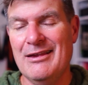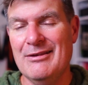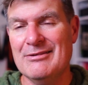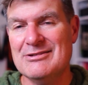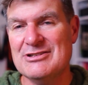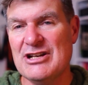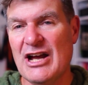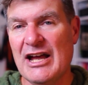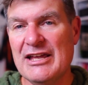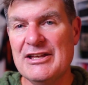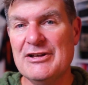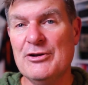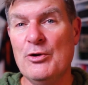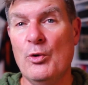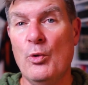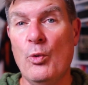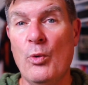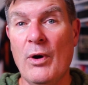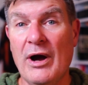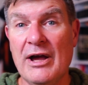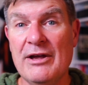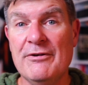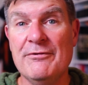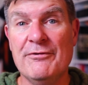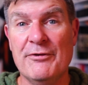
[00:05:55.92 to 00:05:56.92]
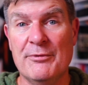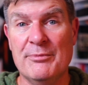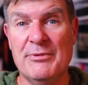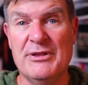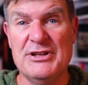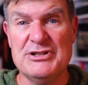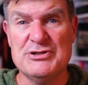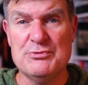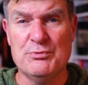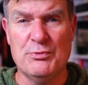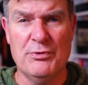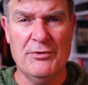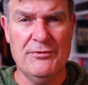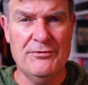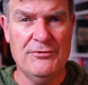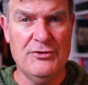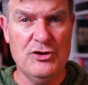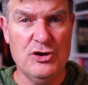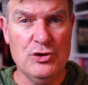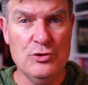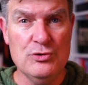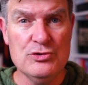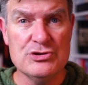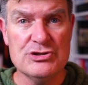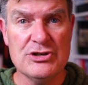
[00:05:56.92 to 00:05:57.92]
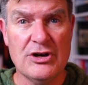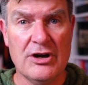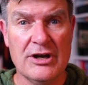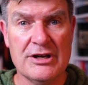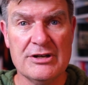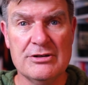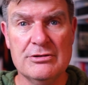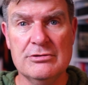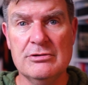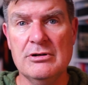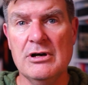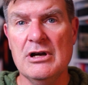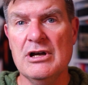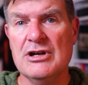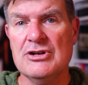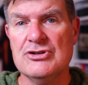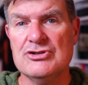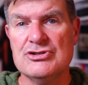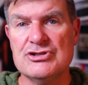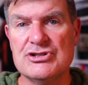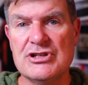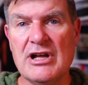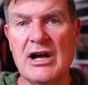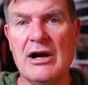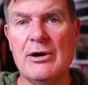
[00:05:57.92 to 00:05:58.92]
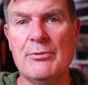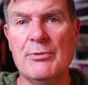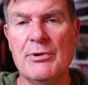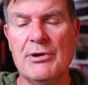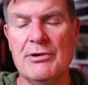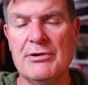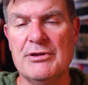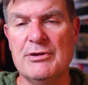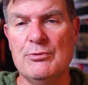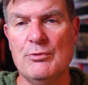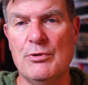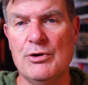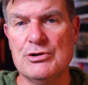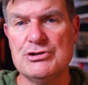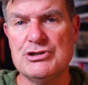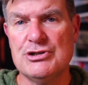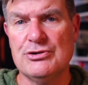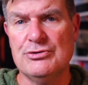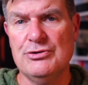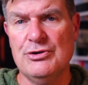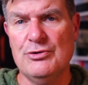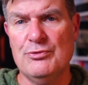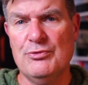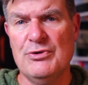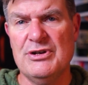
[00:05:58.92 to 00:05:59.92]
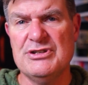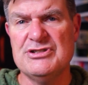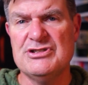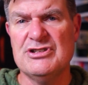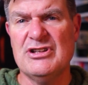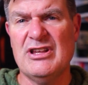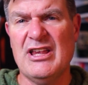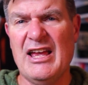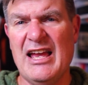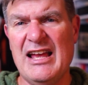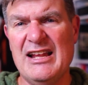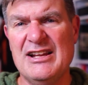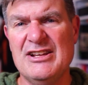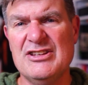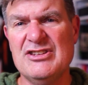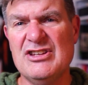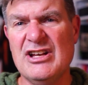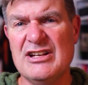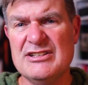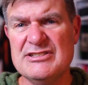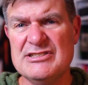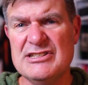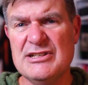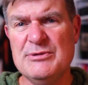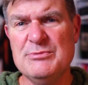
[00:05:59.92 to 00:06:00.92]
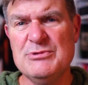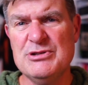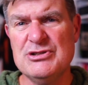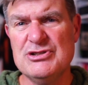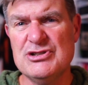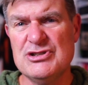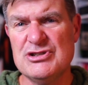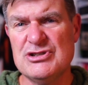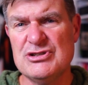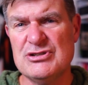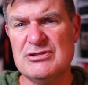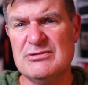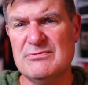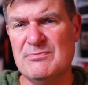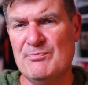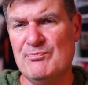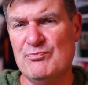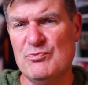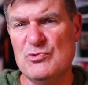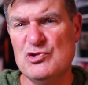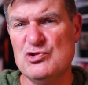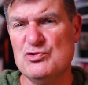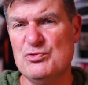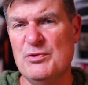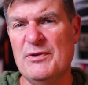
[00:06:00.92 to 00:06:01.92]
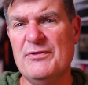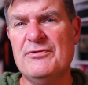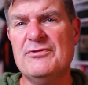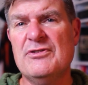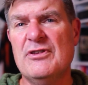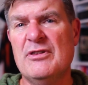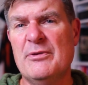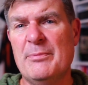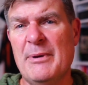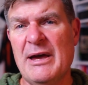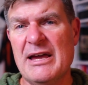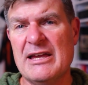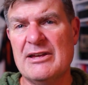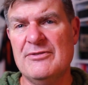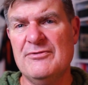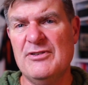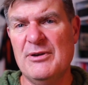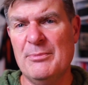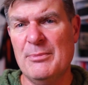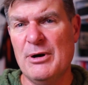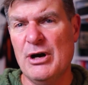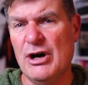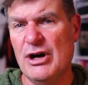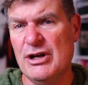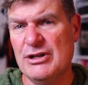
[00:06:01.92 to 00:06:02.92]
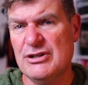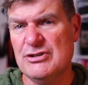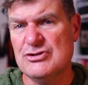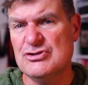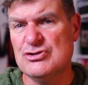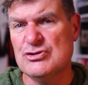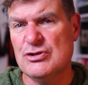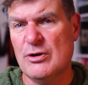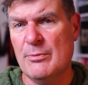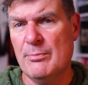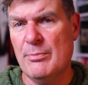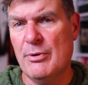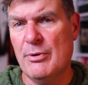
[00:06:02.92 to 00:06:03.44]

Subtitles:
take it away from this review cycle, start wearing the watch on your wrist, and it does seem to just drift to the back of your mind and stop